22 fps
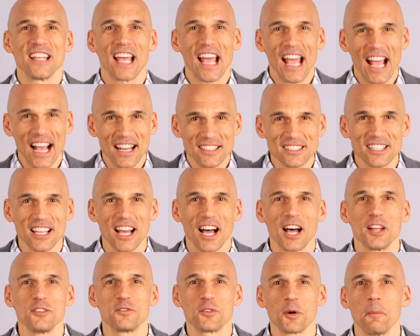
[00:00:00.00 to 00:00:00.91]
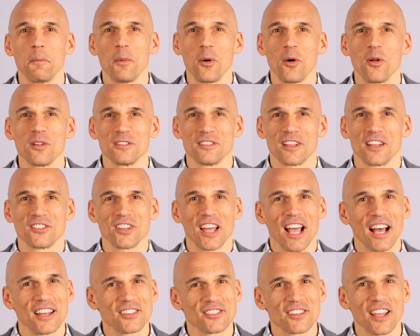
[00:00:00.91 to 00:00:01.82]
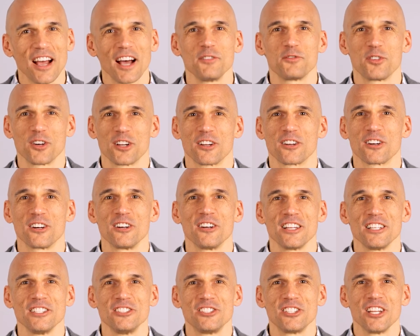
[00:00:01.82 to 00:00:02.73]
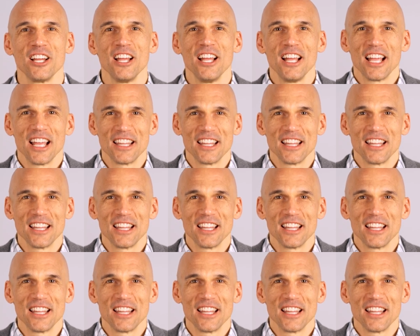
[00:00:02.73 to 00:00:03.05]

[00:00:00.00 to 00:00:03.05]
to ask God for boldness, ask God for courage,